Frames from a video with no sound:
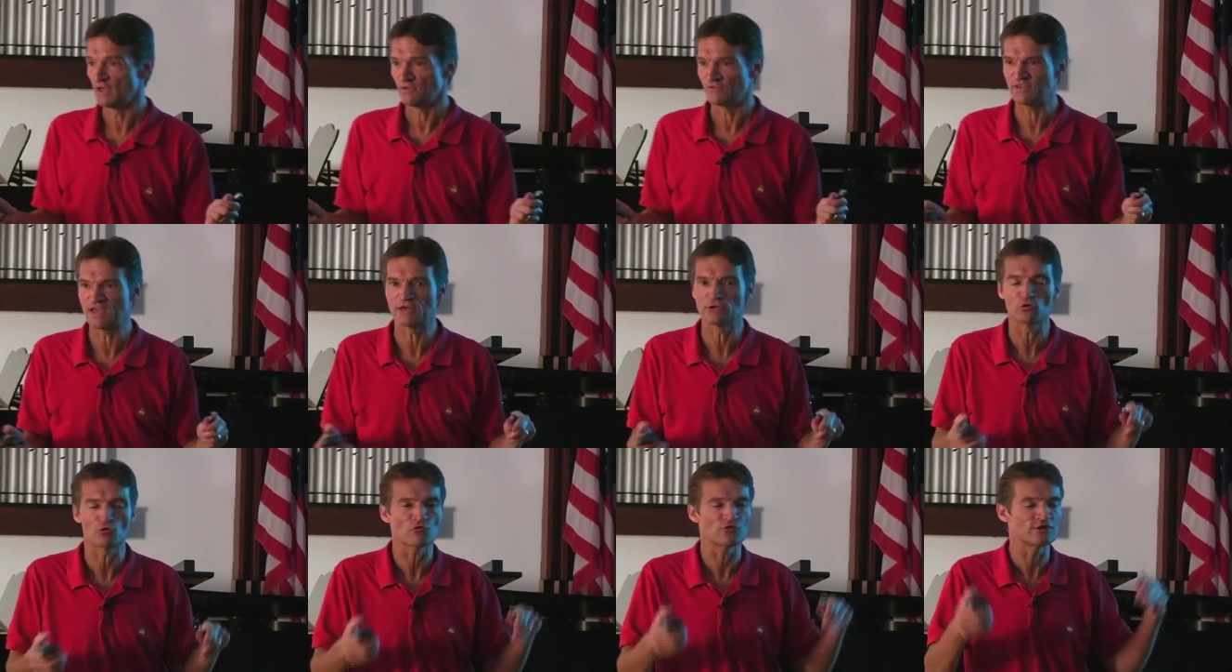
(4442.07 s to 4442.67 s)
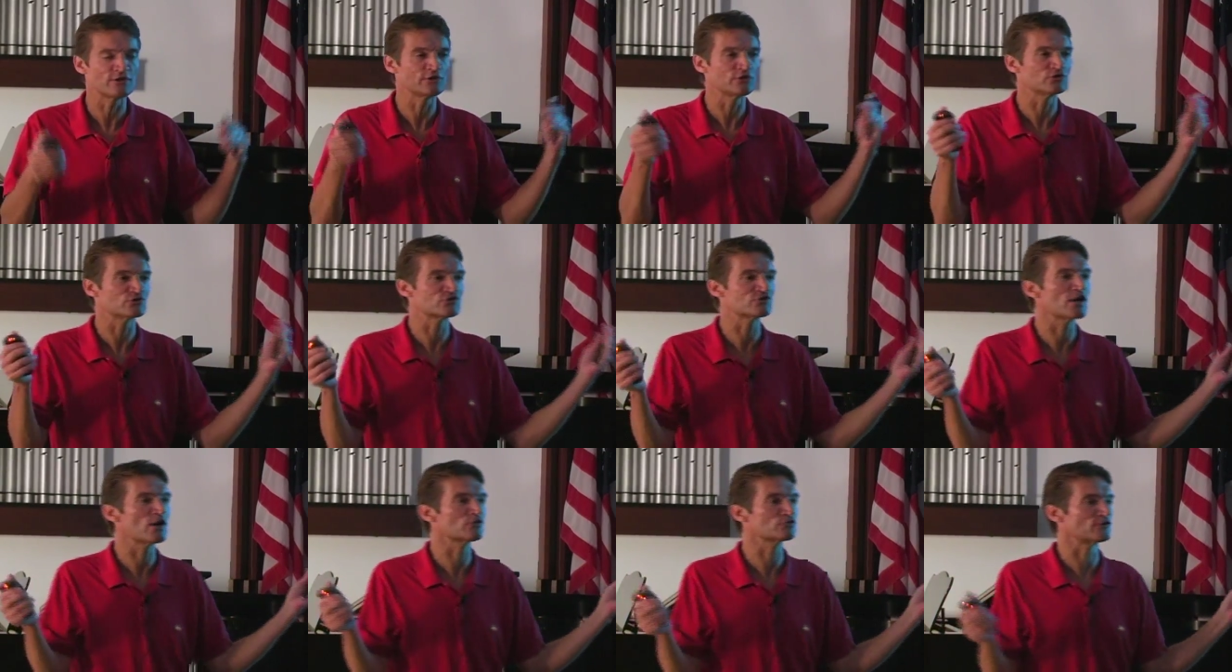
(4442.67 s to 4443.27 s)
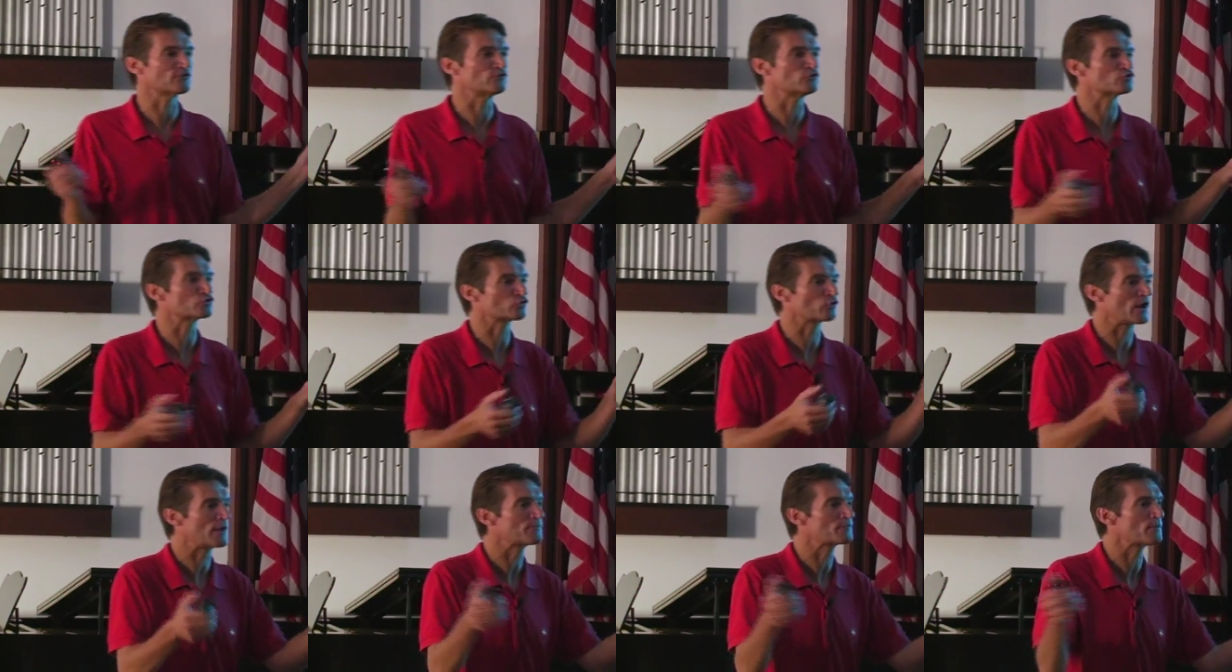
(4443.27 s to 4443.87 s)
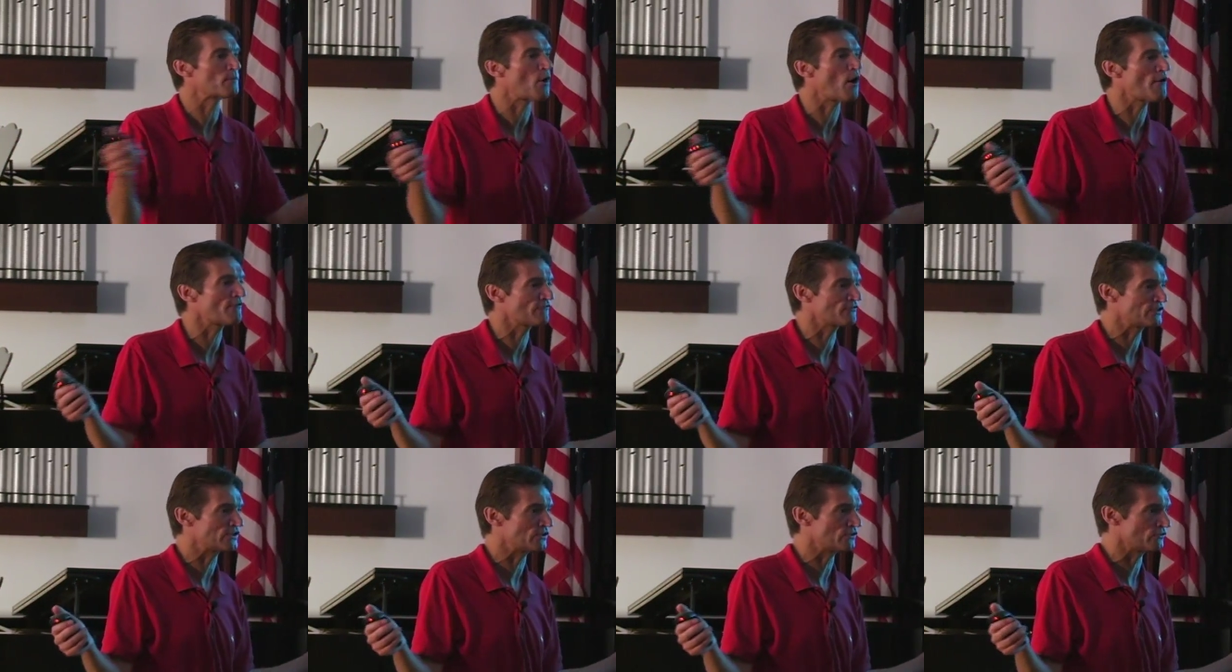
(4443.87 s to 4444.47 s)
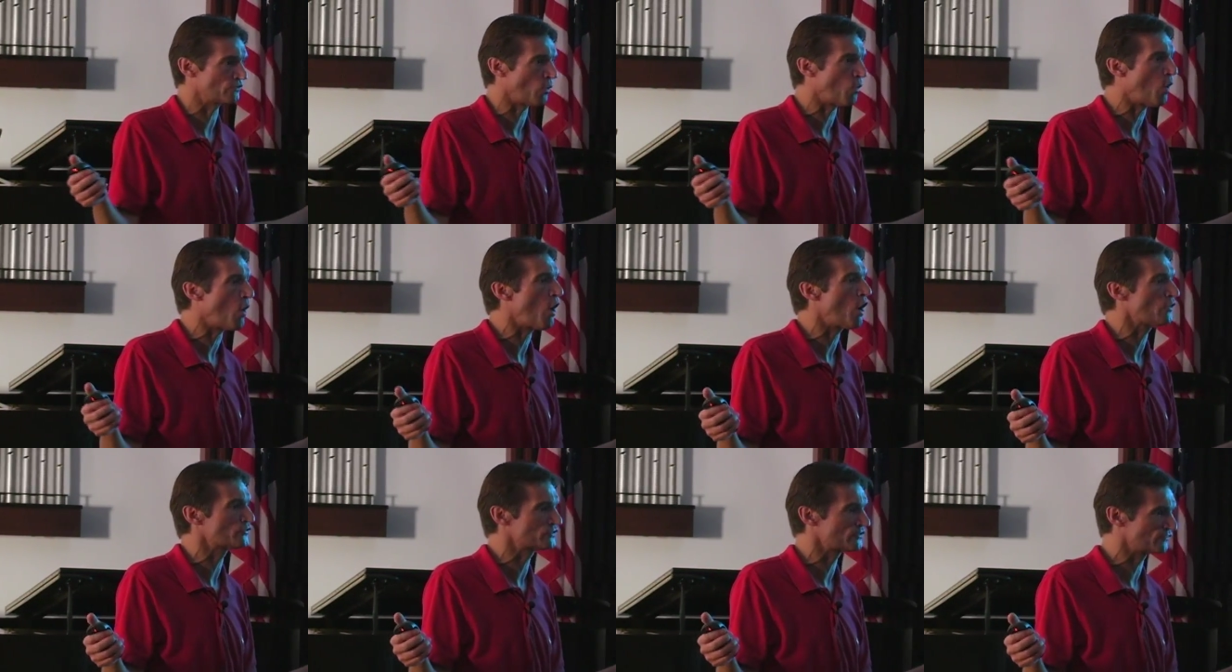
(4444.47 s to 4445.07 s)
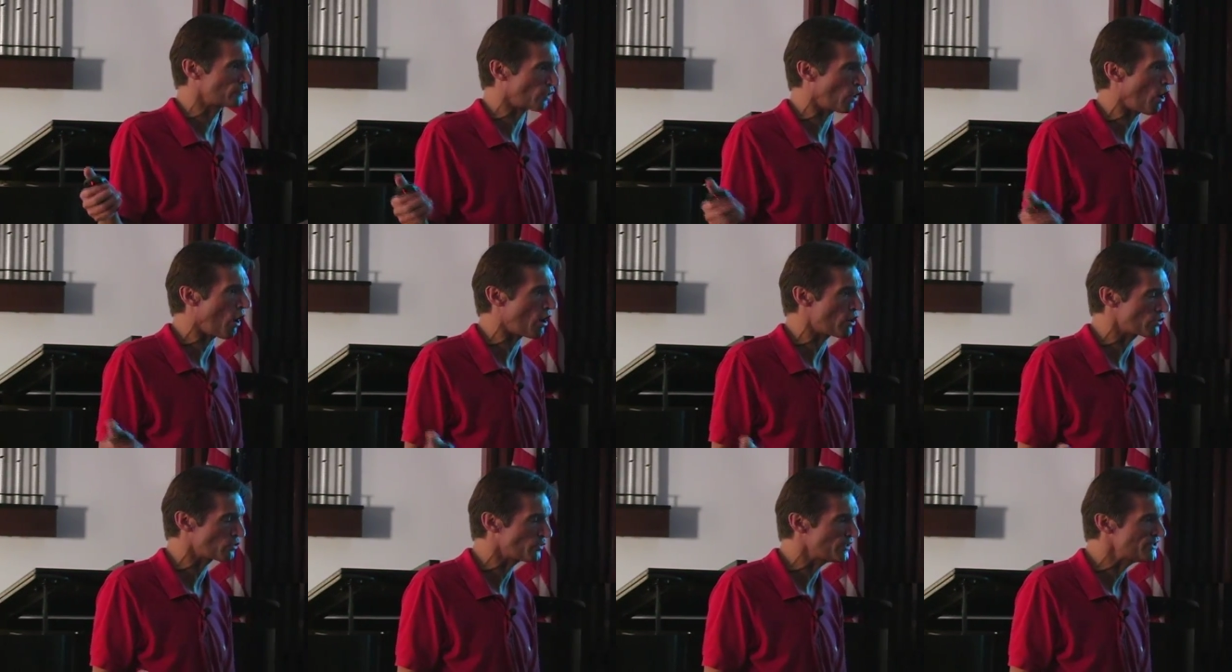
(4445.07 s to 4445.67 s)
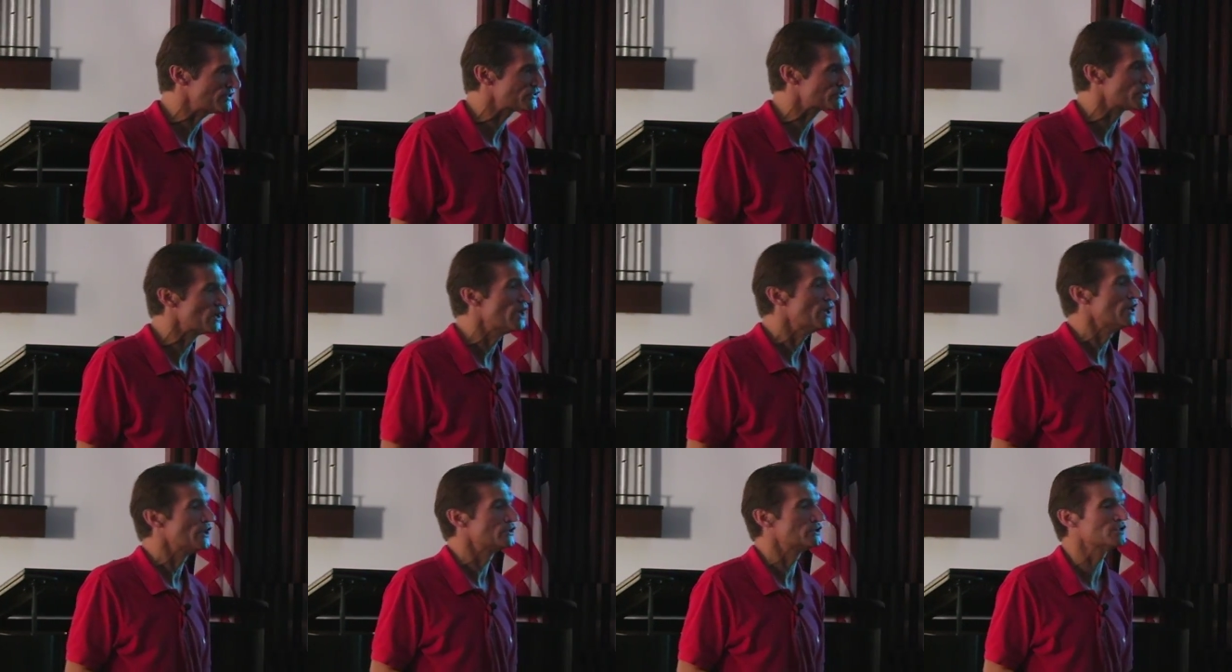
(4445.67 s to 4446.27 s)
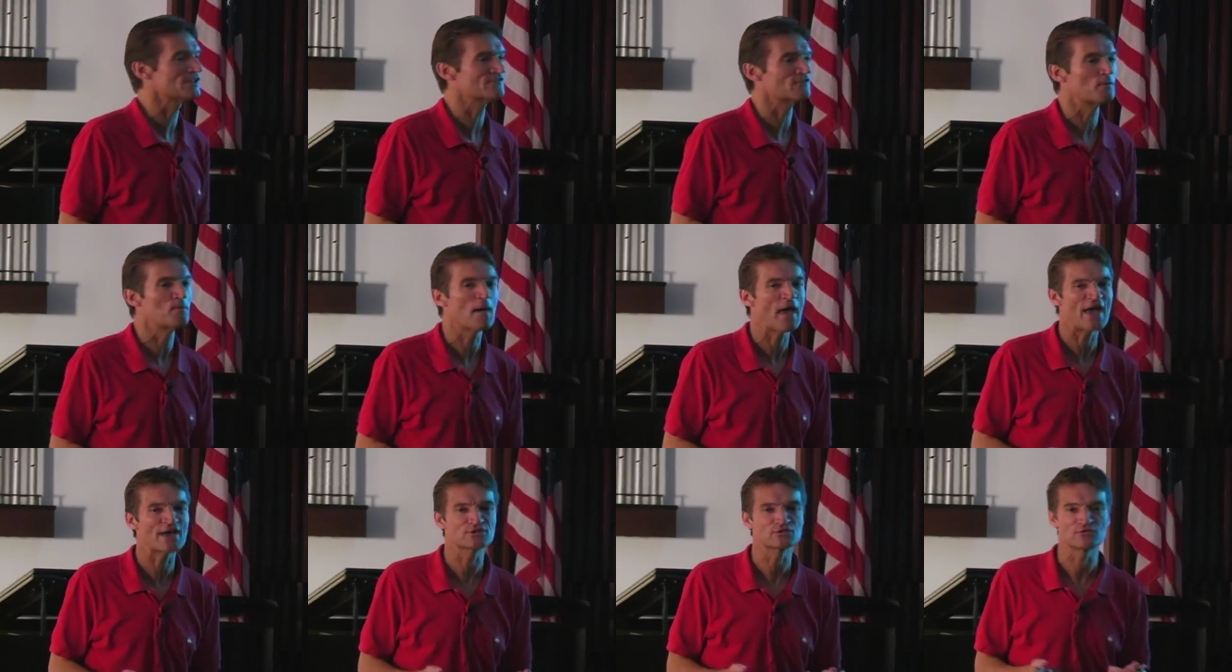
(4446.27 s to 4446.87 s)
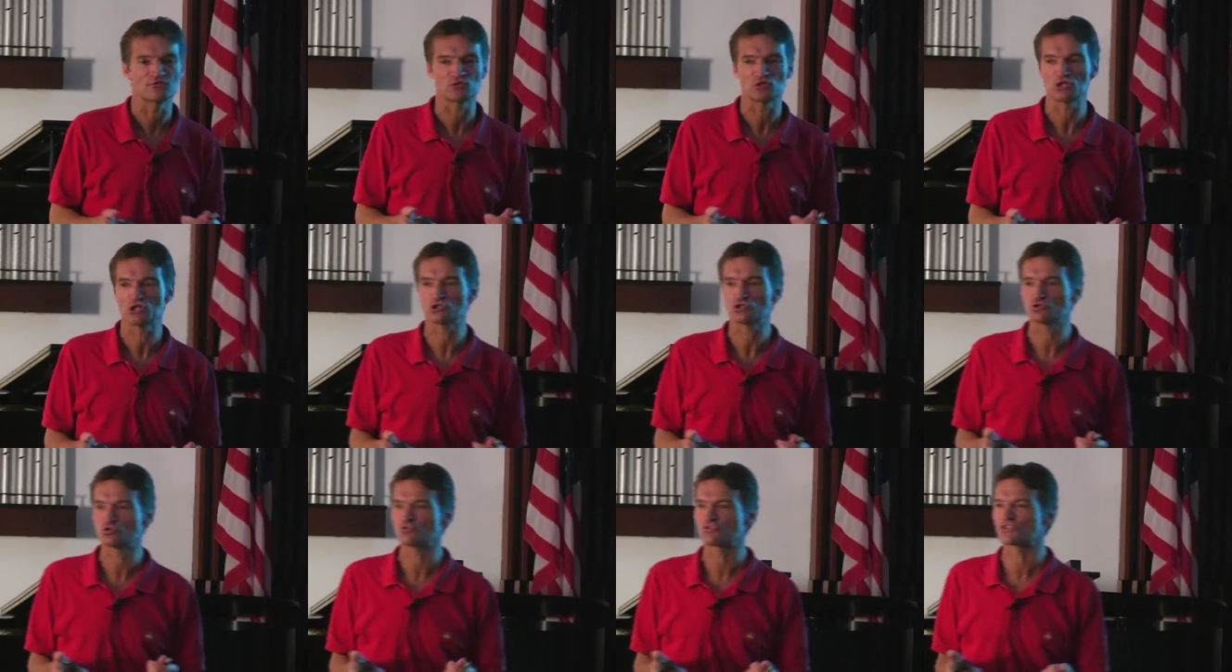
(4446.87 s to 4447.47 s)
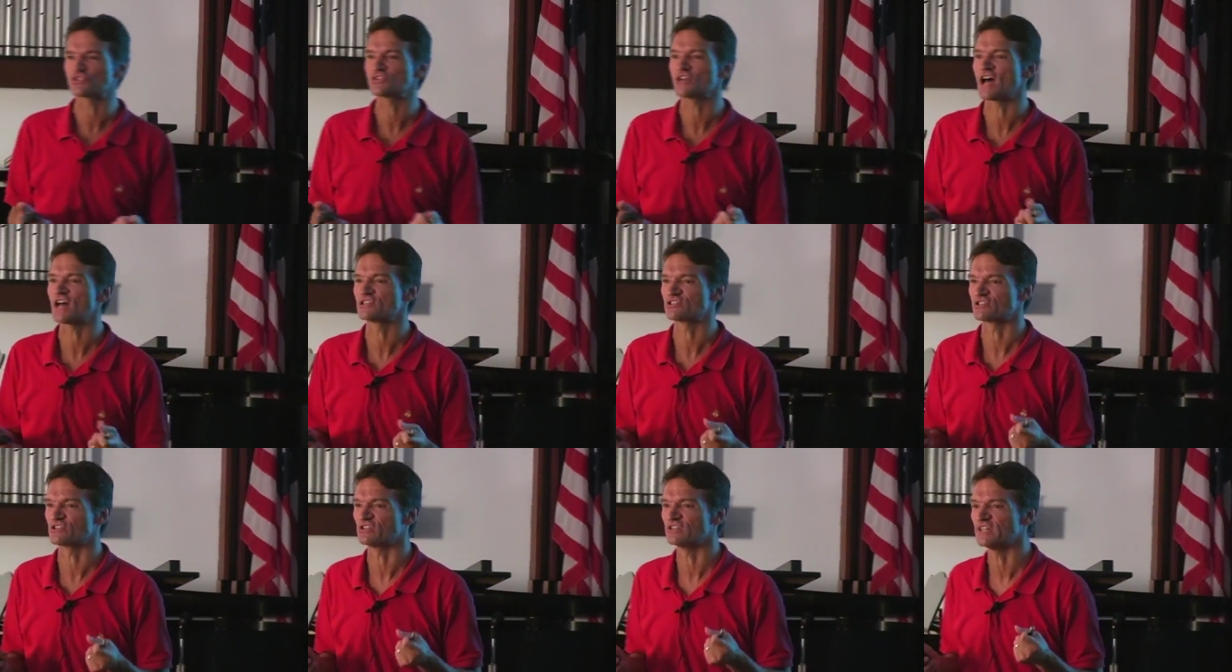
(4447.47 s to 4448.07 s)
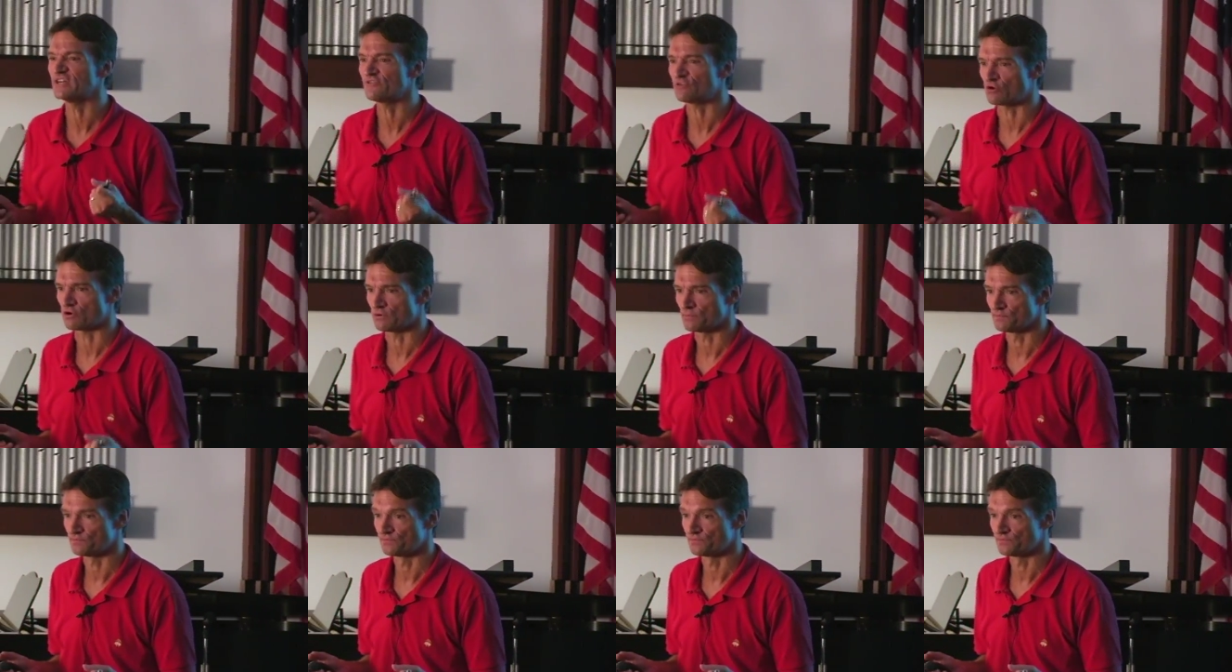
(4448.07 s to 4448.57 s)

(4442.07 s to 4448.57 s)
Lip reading: The endothelial cells, if you scrape them off the walls of your arteries, you'll have a massive tissue the size of the liver.